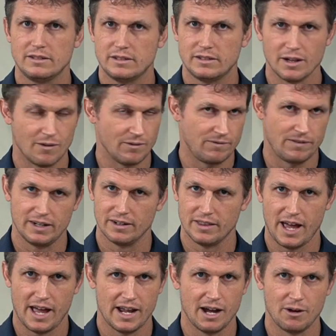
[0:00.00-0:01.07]
Don't figure
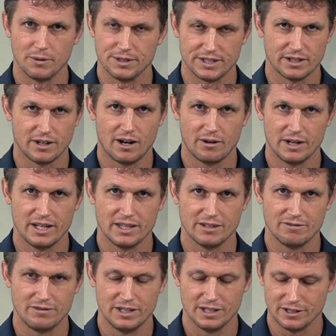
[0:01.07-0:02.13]
that out once you're already in the
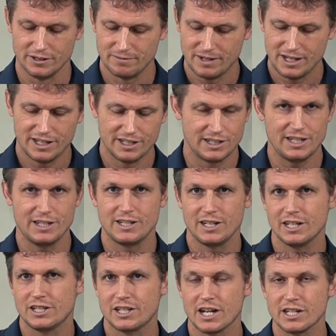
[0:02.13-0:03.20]
field. It's easy to
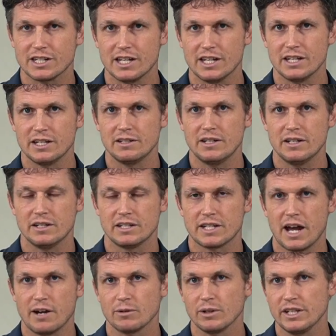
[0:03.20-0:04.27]
adjust the
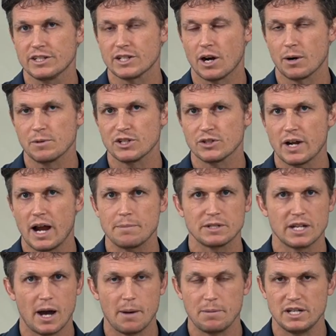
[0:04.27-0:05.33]
side release armor straps
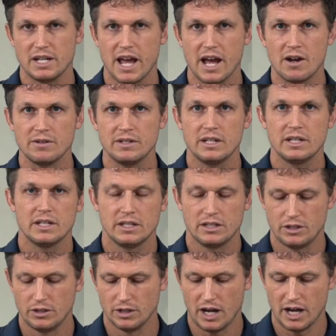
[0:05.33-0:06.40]
up and down
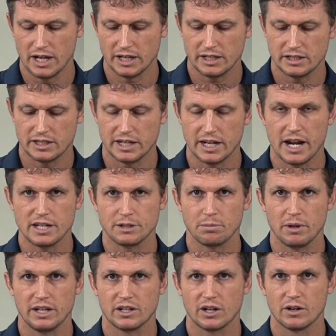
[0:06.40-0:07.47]
to get
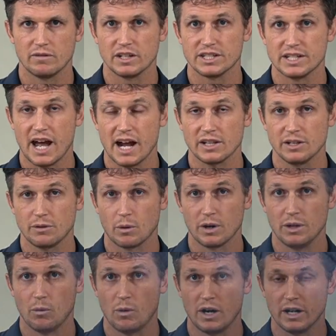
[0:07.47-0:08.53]
IcePlate Curve exactly where
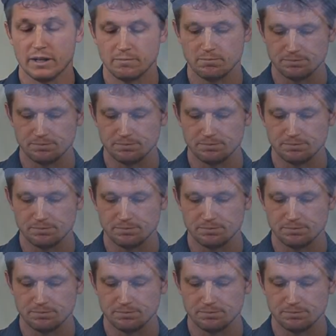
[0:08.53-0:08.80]
you want it.